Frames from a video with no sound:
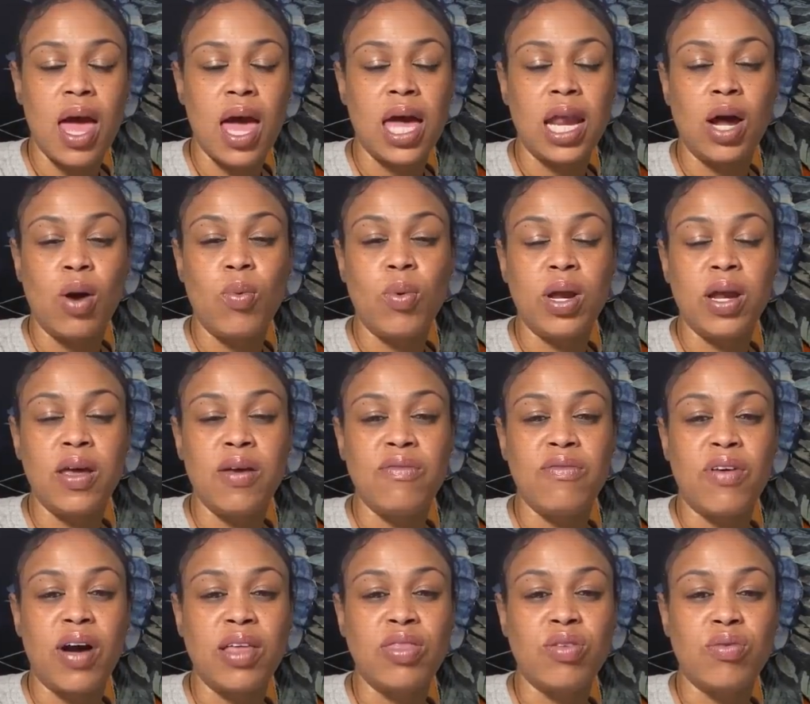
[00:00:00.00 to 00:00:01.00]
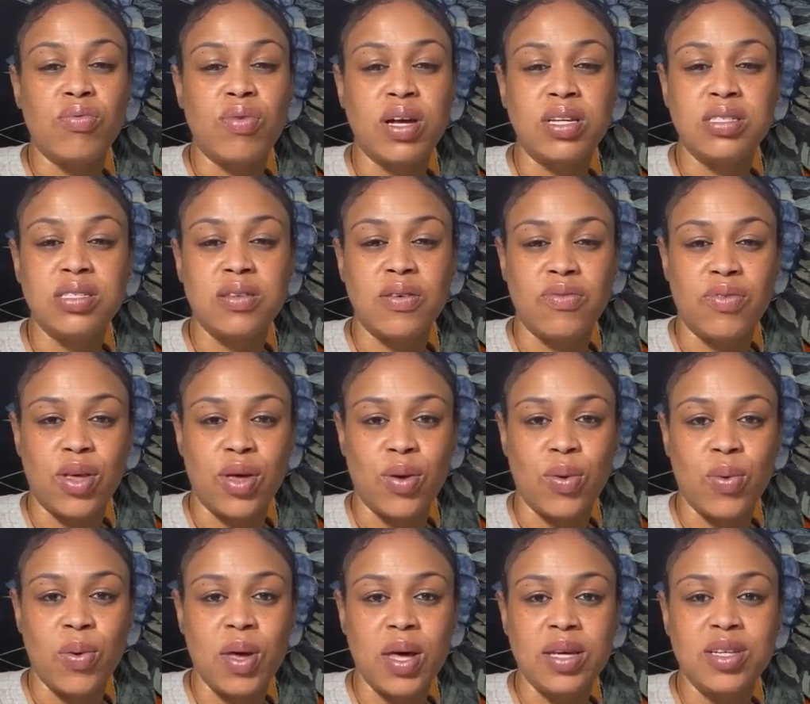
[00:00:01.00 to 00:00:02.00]
And I want to invite the rest of you
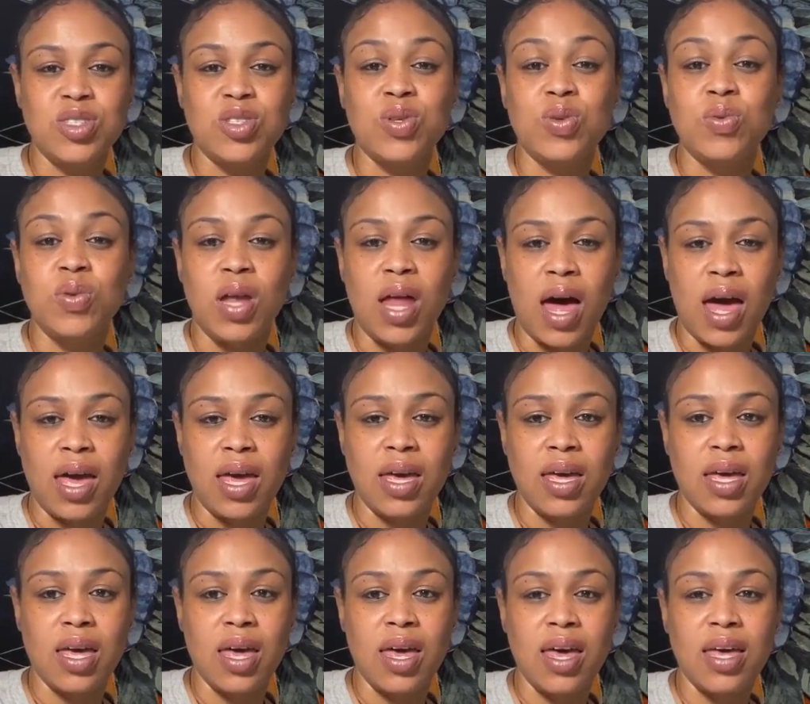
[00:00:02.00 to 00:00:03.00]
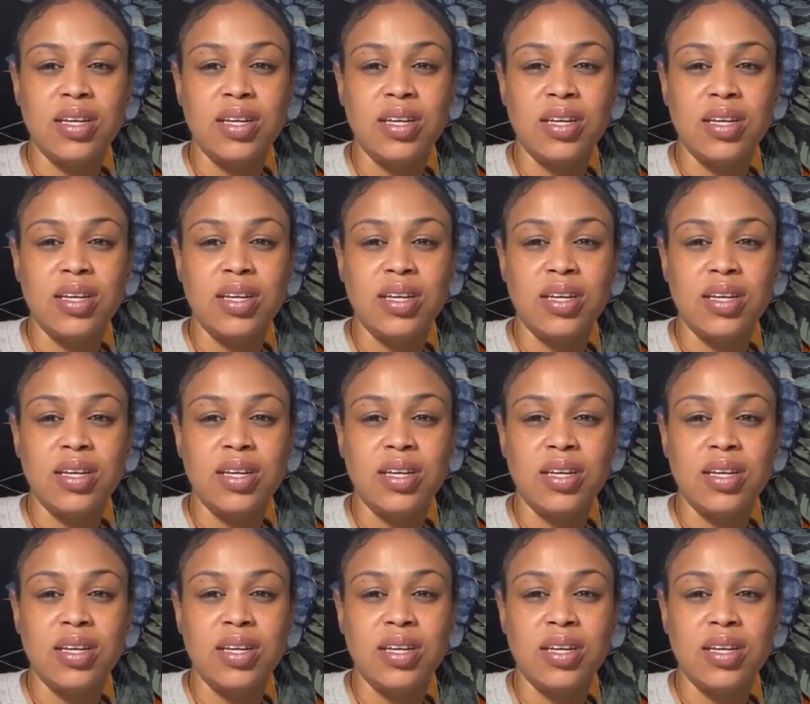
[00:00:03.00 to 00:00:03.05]
to like,